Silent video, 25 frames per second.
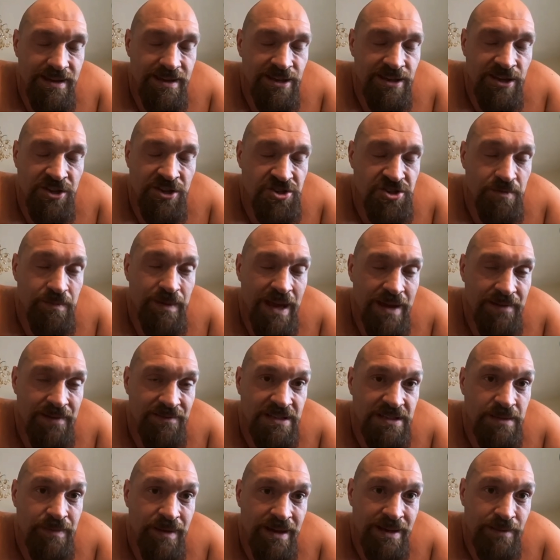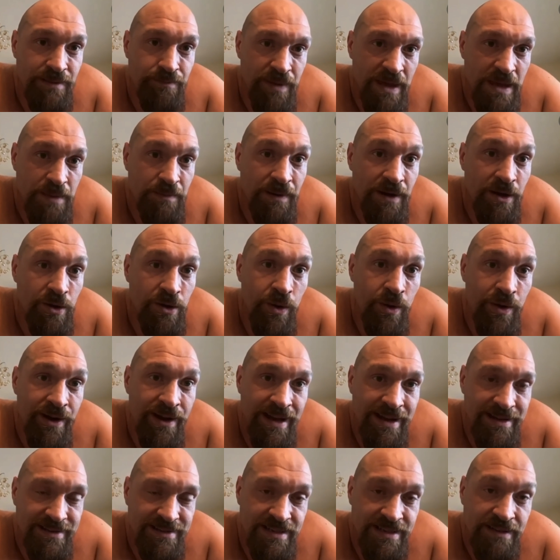you should be able to beat people who are
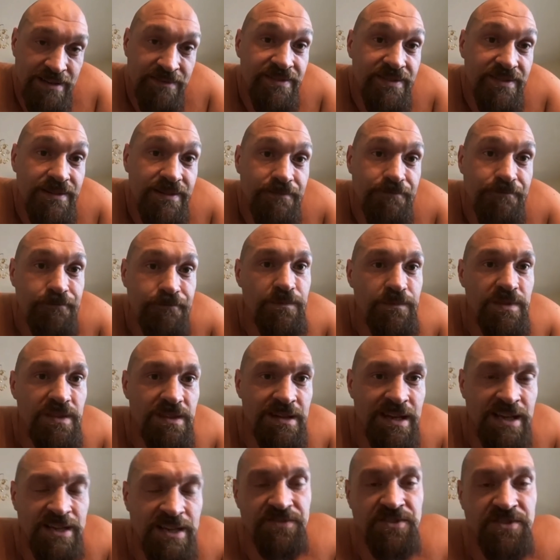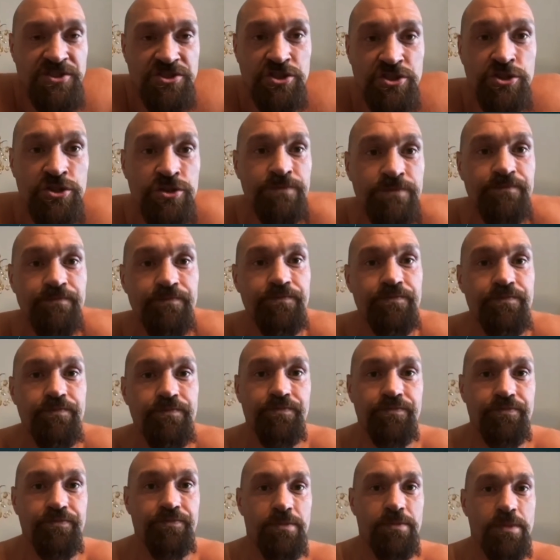inactive. That's for sure.
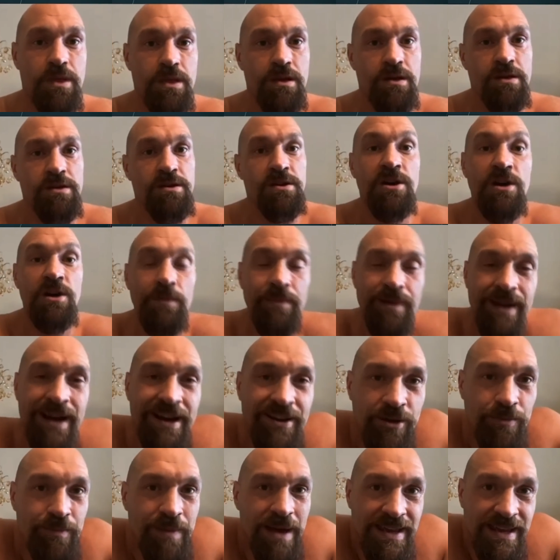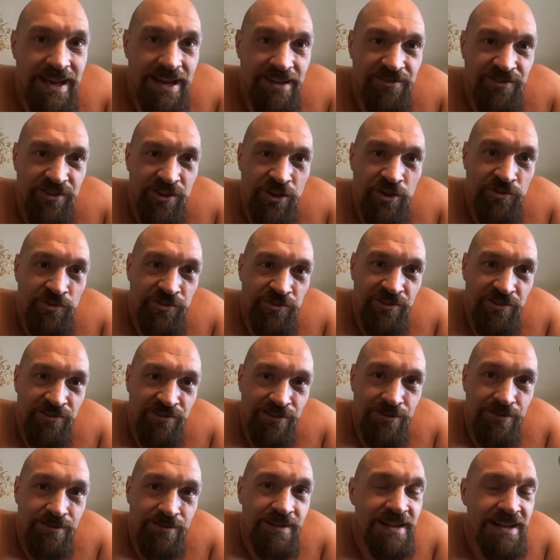Well, but I don't make excuses.
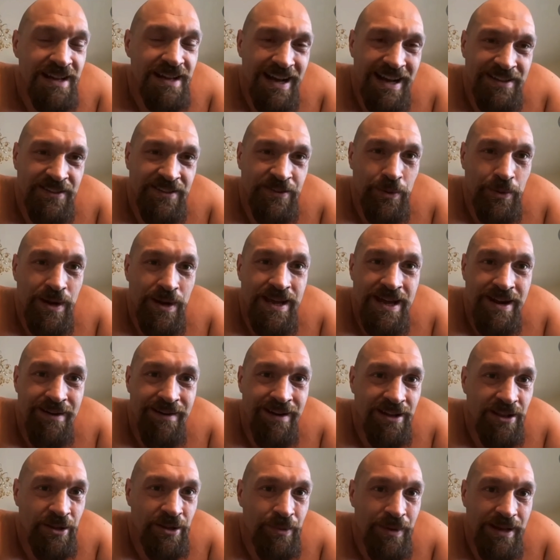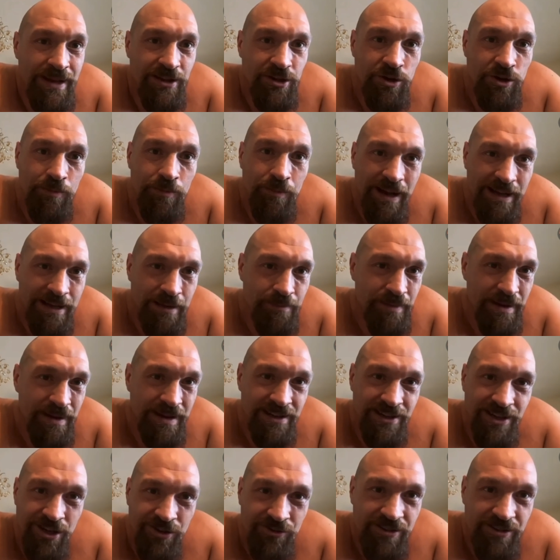Look, I'd 3 years out of the ring come back and
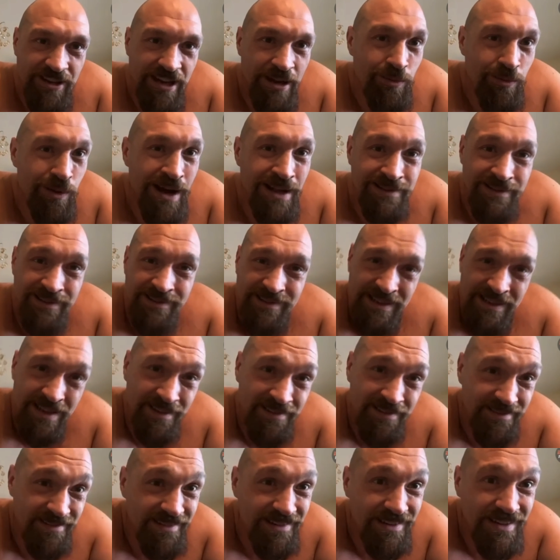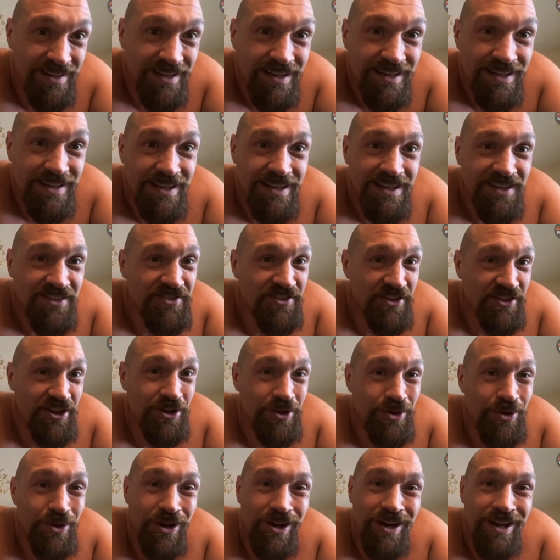beat Deontay Wilder's ass. Yeah.
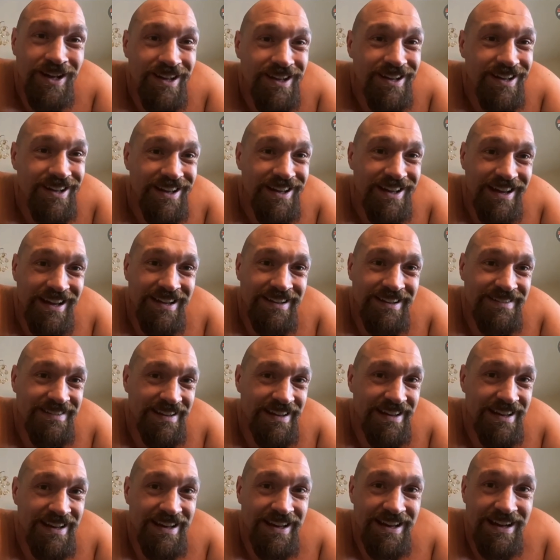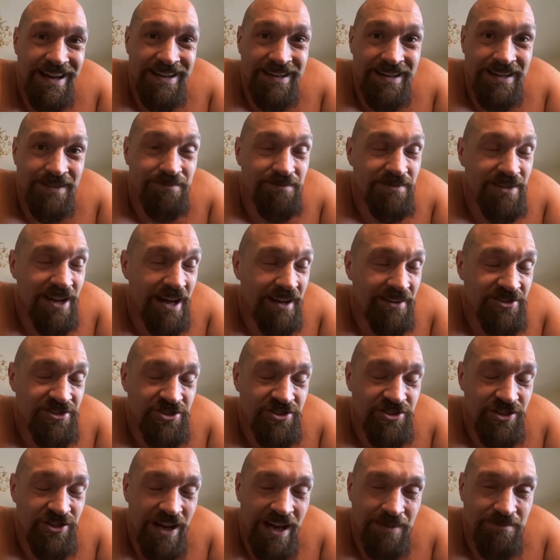So it's
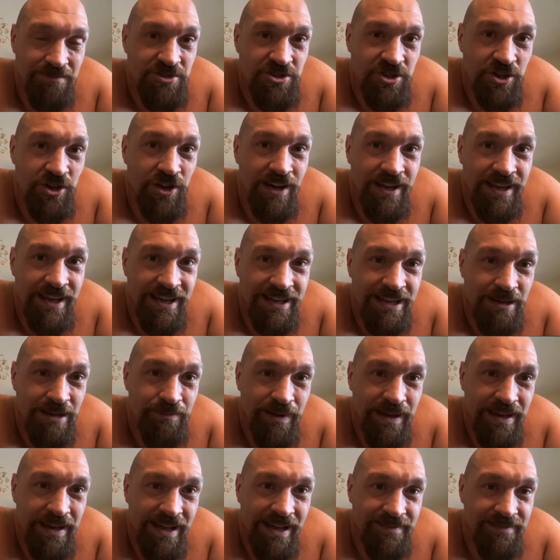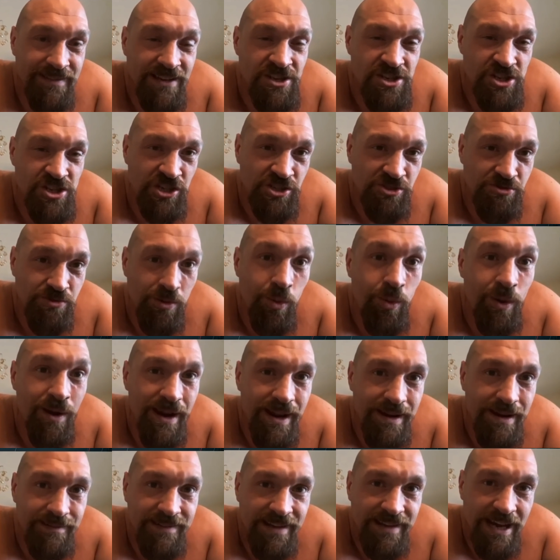I'm surely I can beat Anthony Joshua one
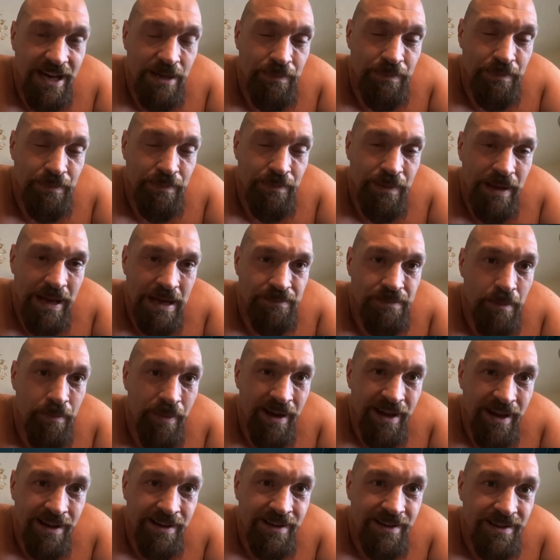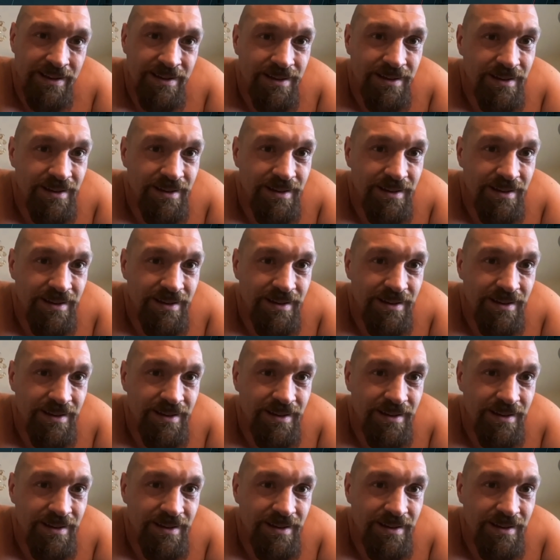hand tied behind my back.